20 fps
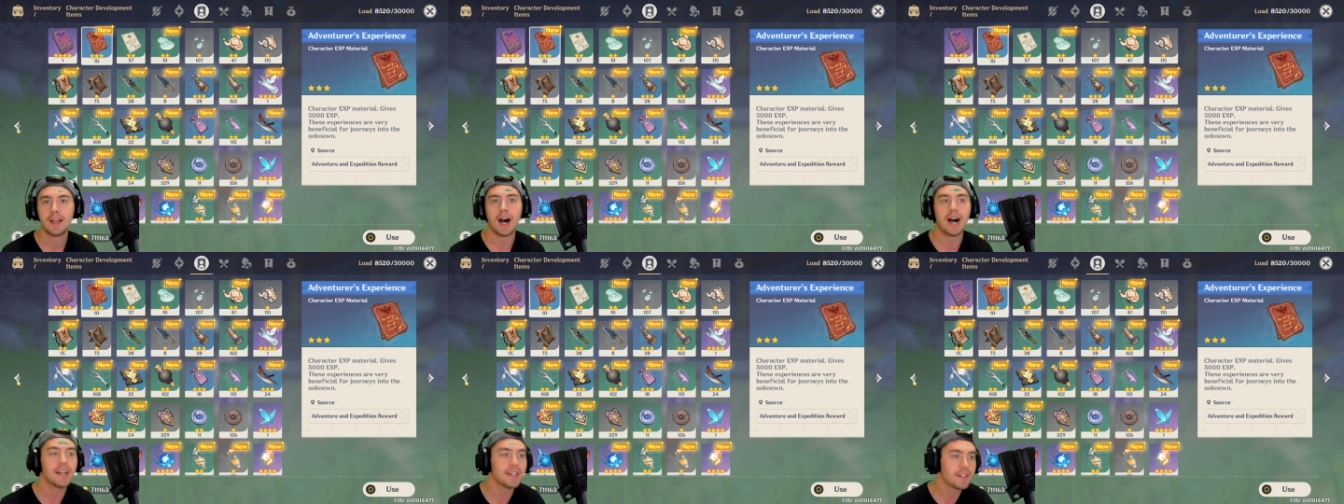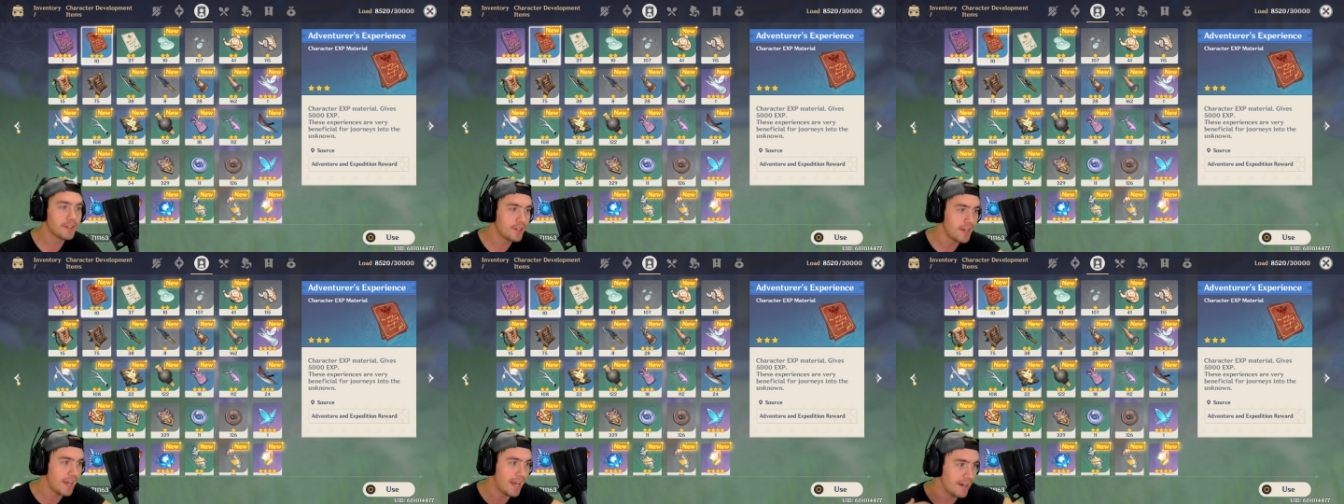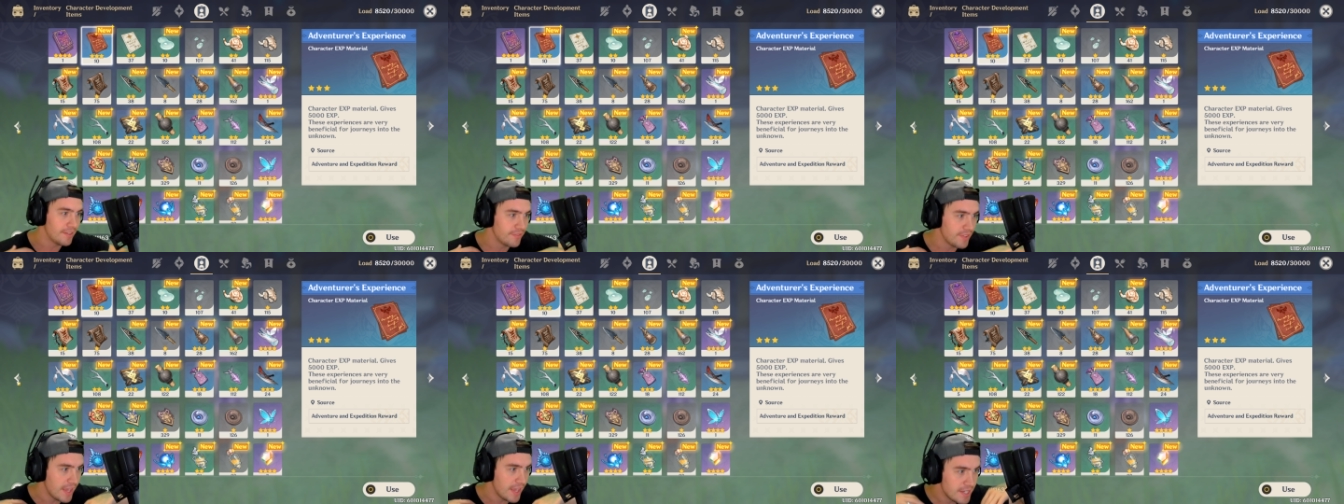I could
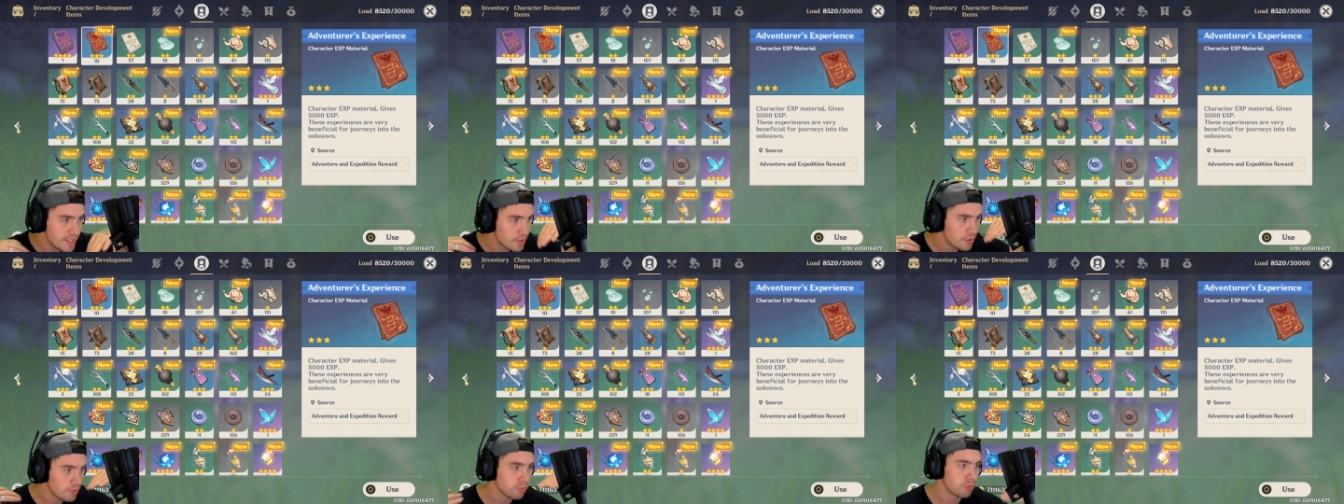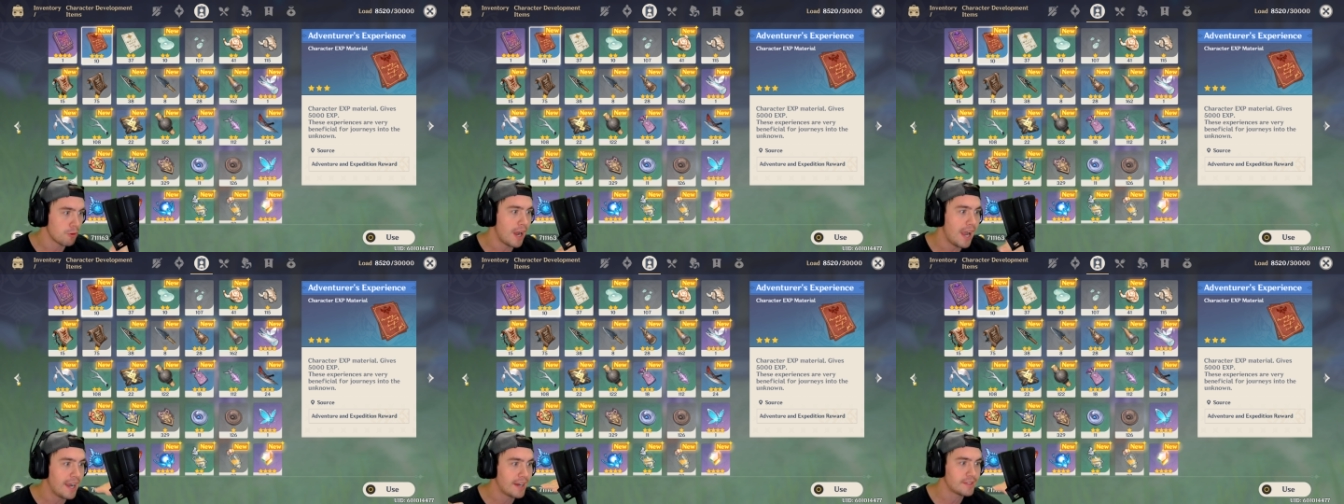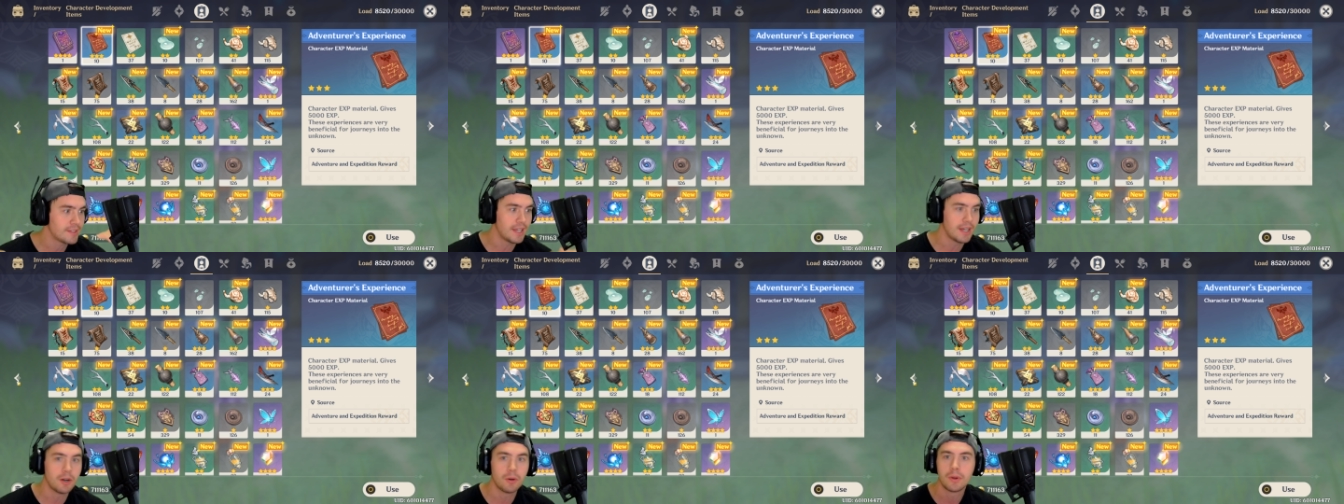have a
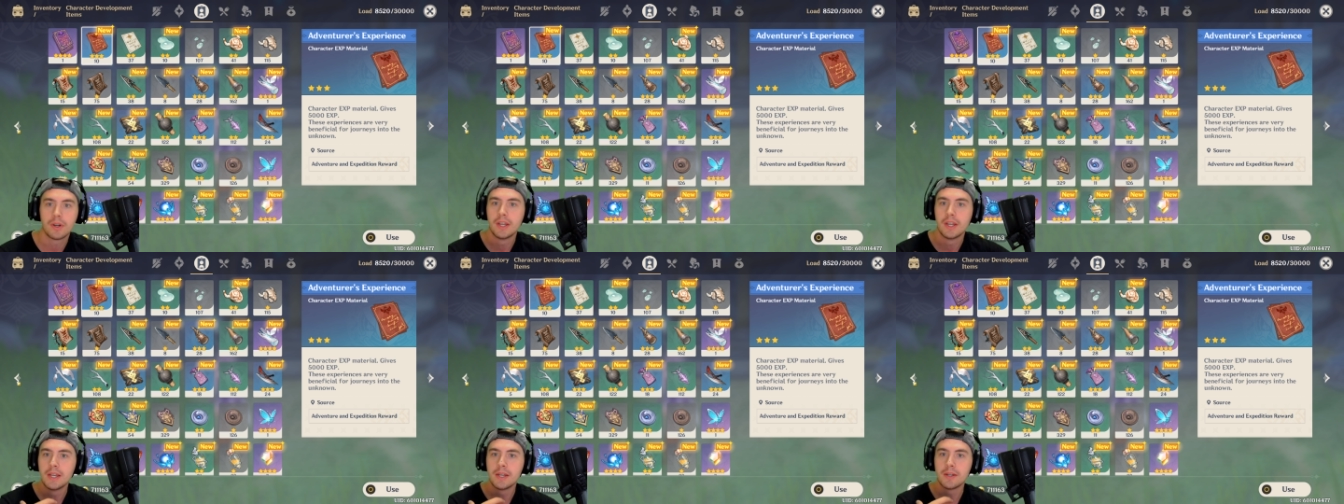cracked out